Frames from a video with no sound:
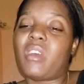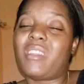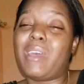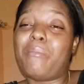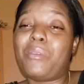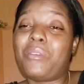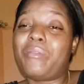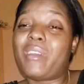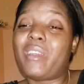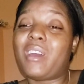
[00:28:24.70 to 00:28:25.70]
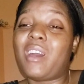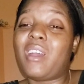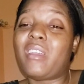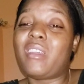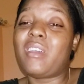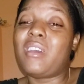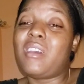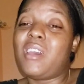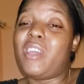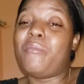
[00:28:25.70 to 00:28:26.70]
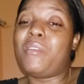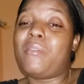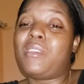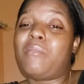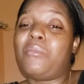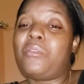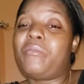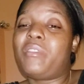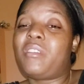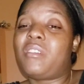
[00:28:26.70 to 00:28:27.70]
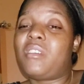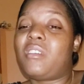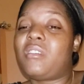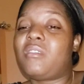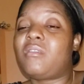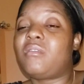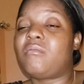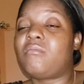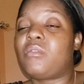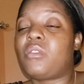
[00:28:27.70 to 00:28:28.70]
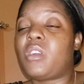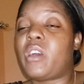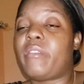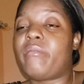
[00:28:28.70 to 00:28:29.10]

Take blood from her. They make me take blood from her. Oh God.